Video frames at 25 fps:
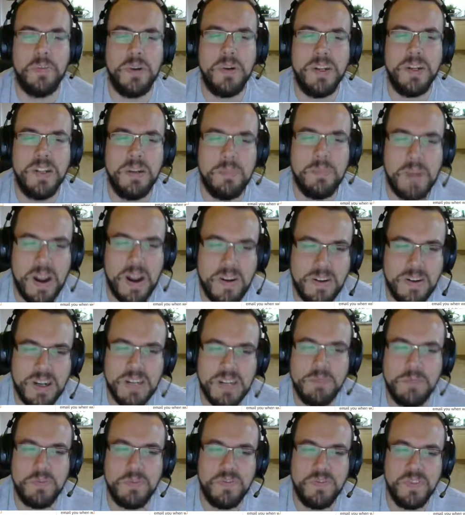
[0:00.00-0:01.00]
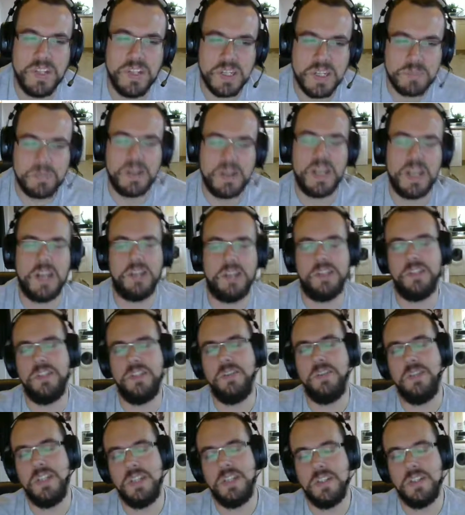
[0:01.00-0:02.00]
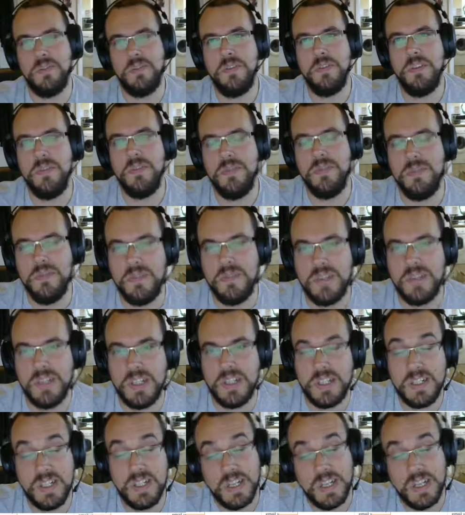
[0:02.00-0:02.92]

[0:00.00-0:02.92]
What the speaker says: But apparently, with this PSU, they do use.